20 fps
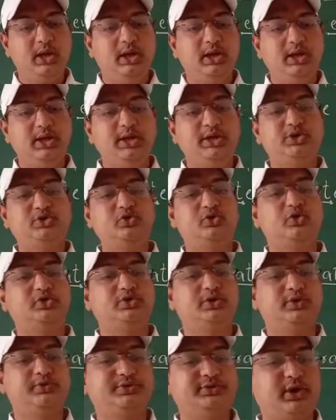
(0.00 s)
east coast
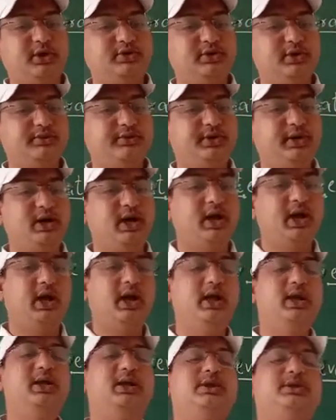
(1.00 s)
of South Africa
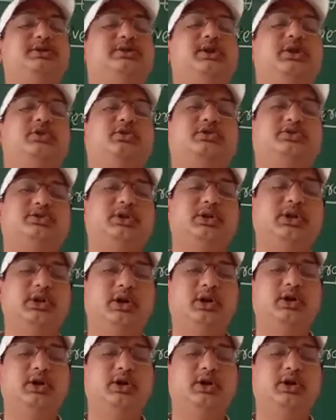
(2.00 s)
and eastern Australia.